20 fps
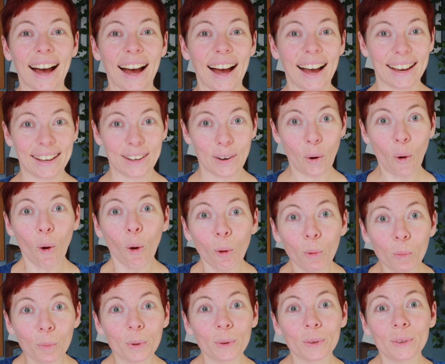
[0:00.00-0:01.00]
I
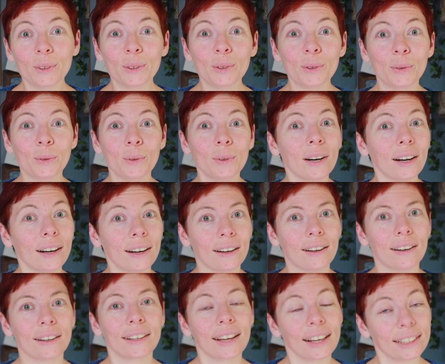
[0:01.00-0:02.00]
hope you
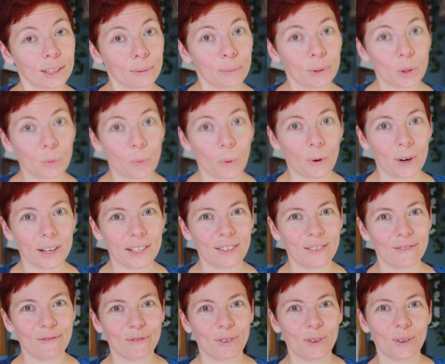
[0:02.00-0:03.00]
uh, got some
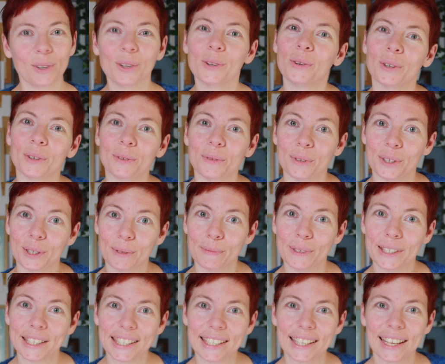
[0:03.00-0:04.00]
inspiration for your
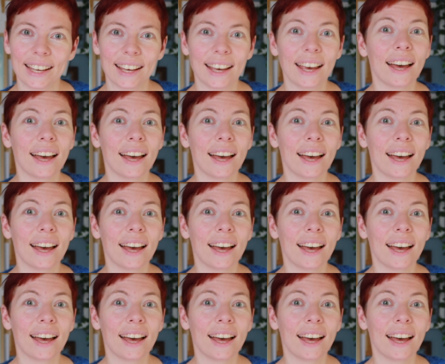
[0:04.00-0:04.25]
Christmas